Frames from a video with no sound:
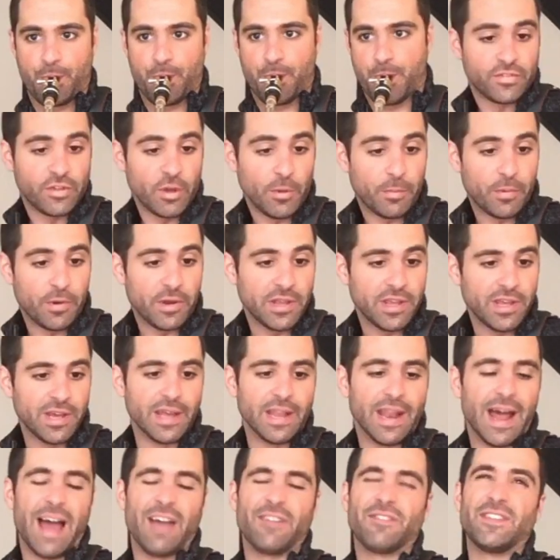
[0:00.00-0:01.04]
Still pretty
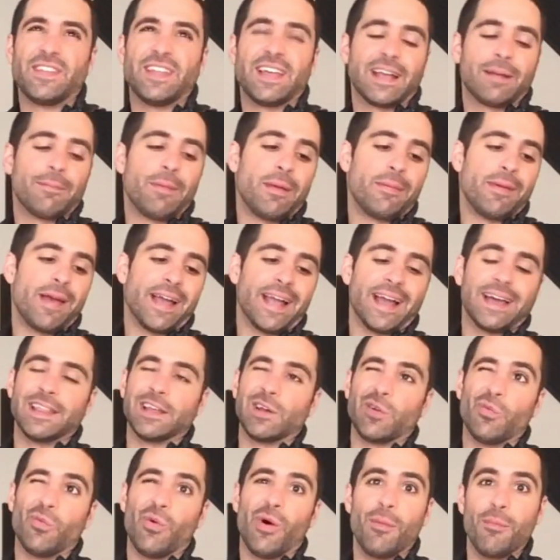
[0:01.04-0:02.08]
good. I feel like maybe I got
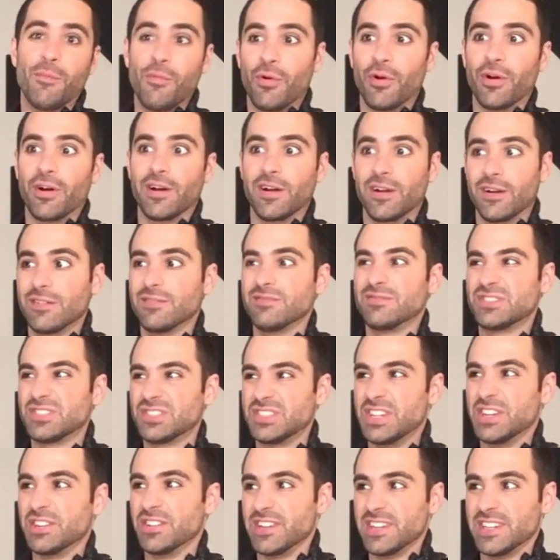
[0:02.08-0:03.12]
like one more
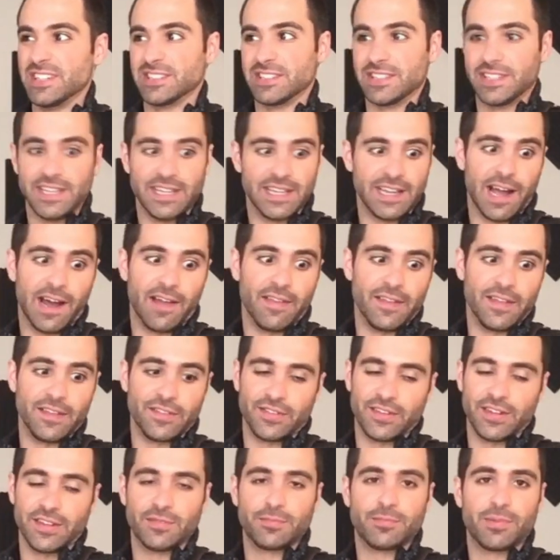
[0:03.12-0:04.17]
serious gig on
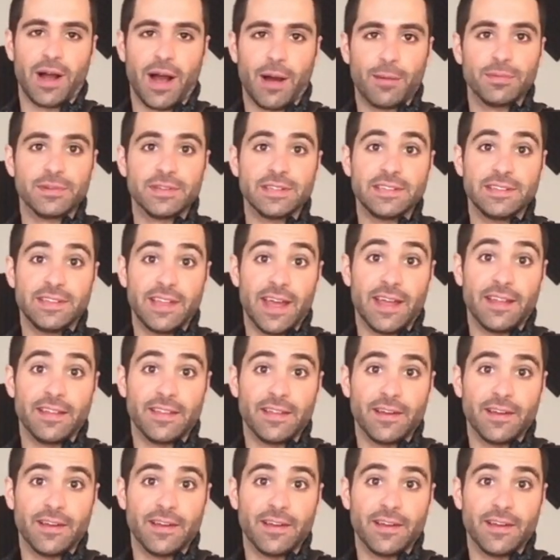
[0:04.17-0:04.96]
this and it's probably dead